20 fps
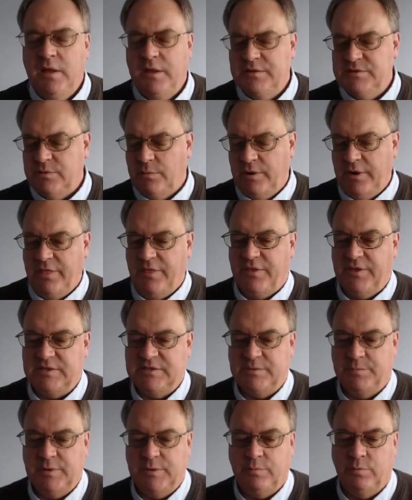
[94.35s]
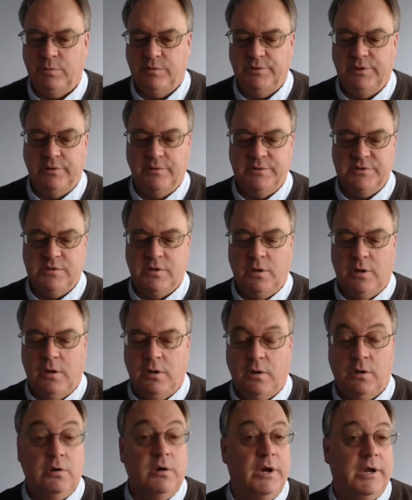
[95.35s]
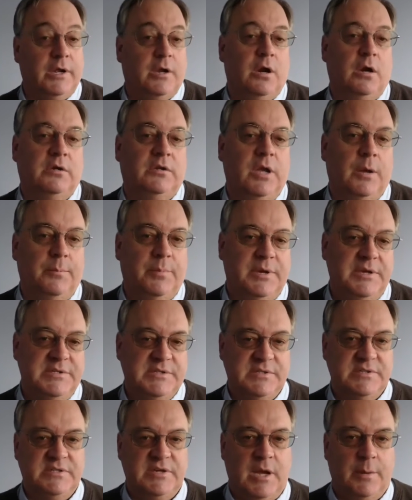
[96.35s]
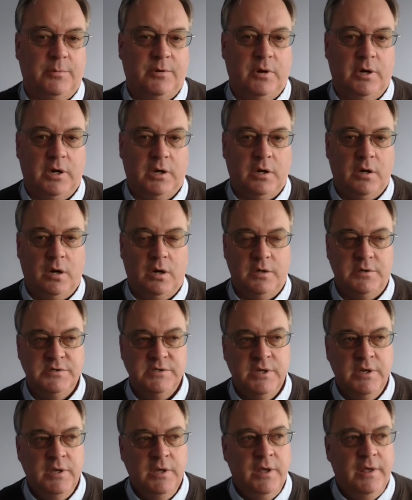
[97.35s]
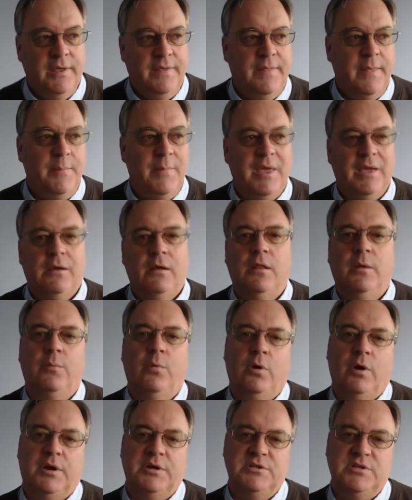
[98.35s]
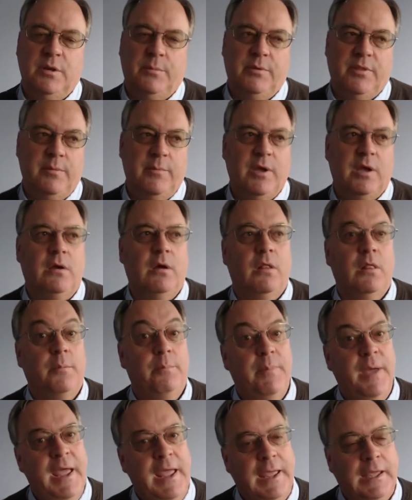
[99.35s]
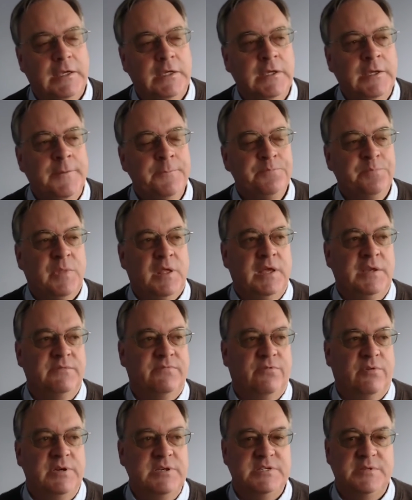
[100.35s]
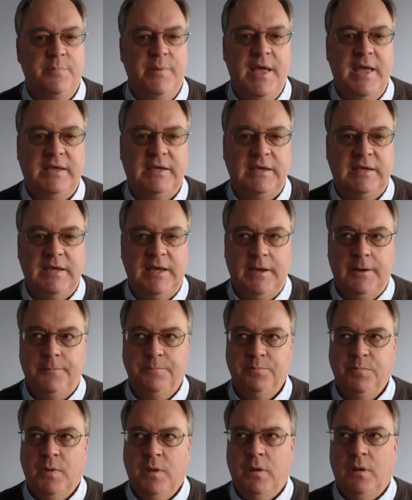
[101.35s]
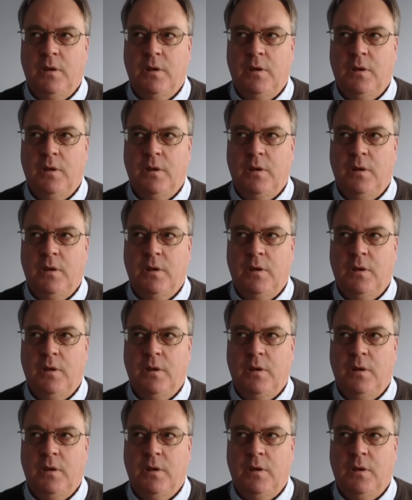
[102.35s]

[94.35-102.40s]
And so one of the things that people will do is call credit card companies and stop credit cards. And they may call a mortgage company. They may call a bank and freeze the bank account.